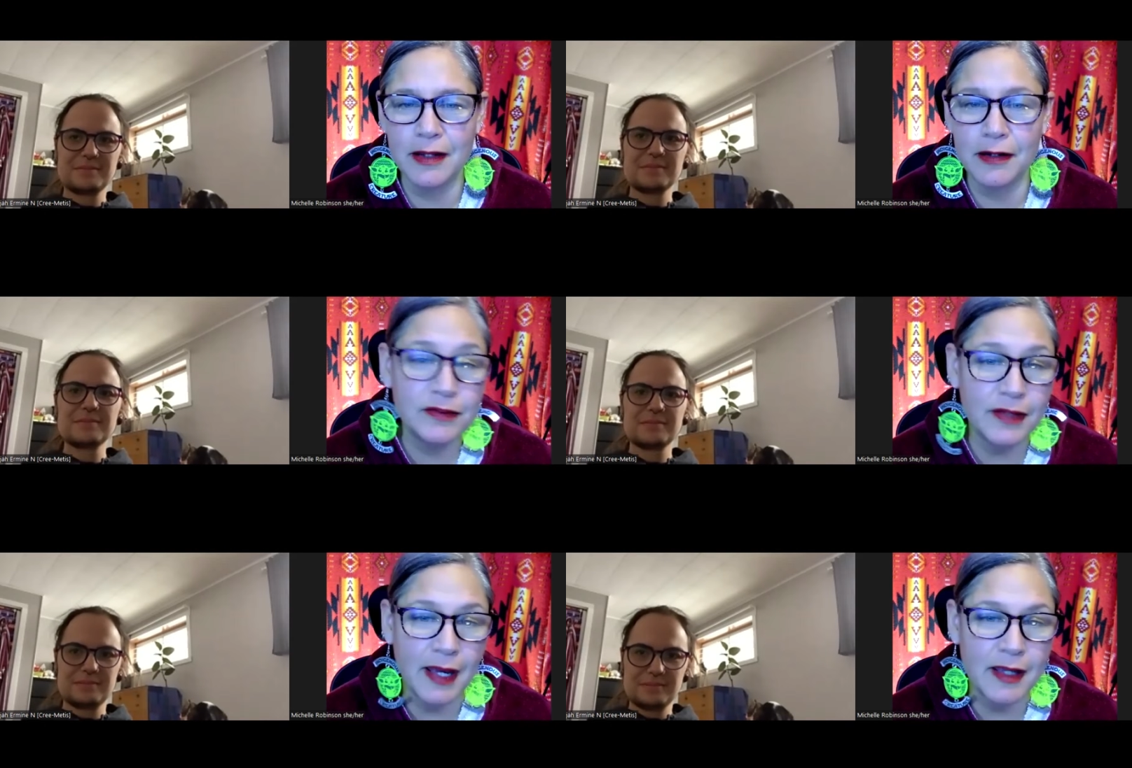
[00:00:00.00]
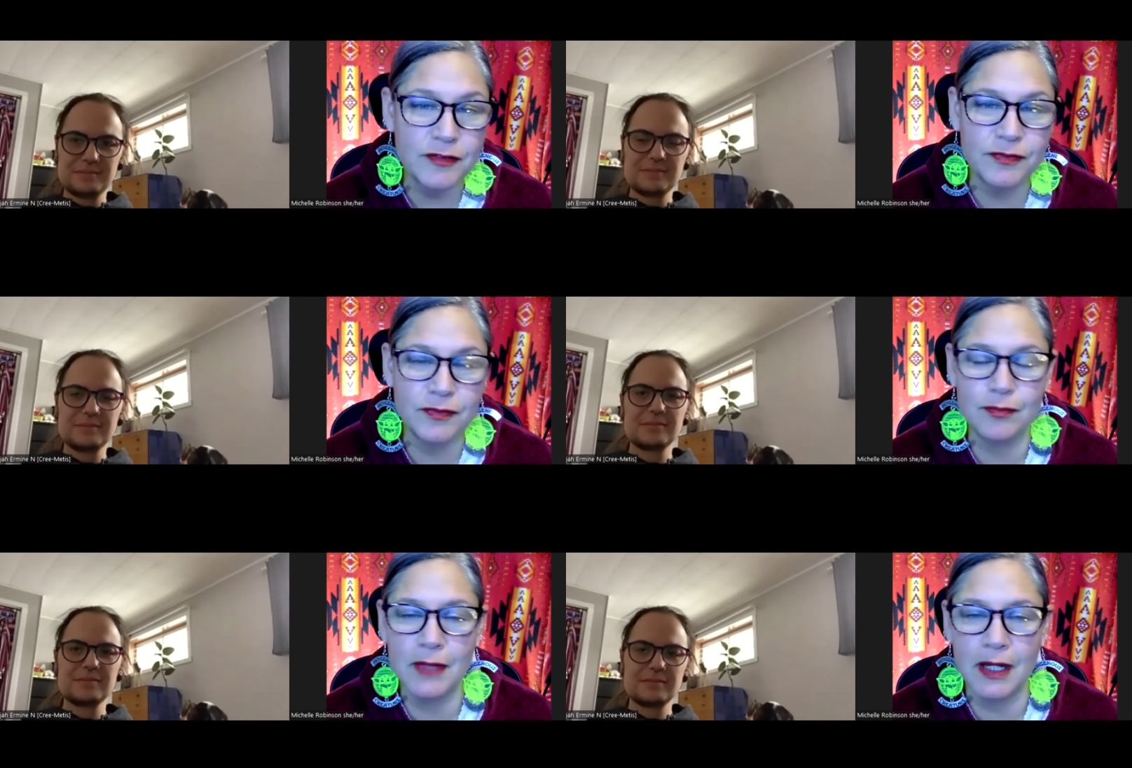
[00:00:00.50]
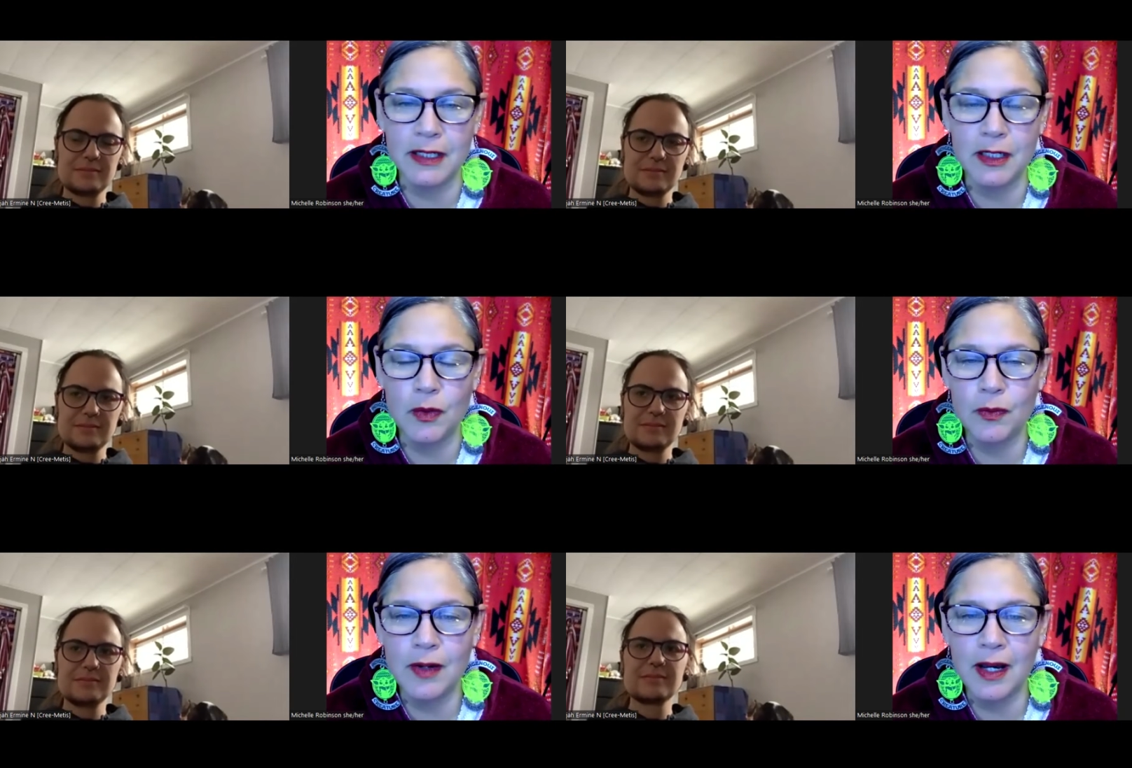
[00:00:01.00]
Speaker 1: their life i
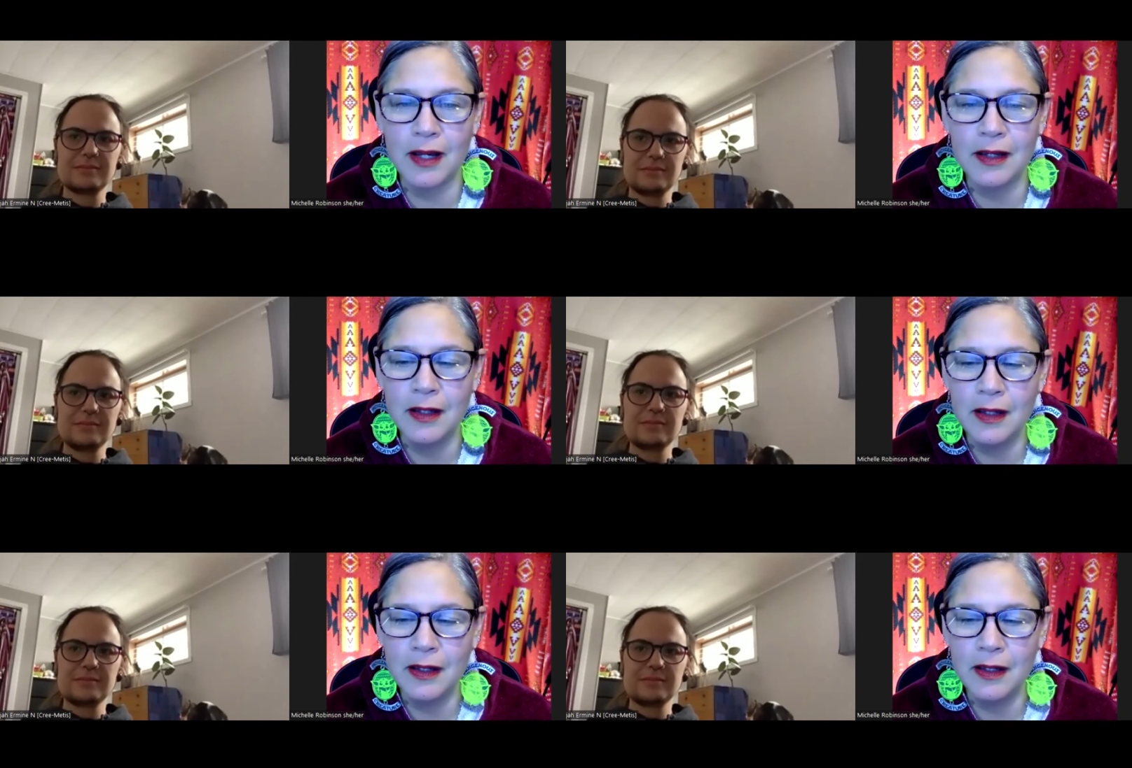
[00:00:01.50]
know uh,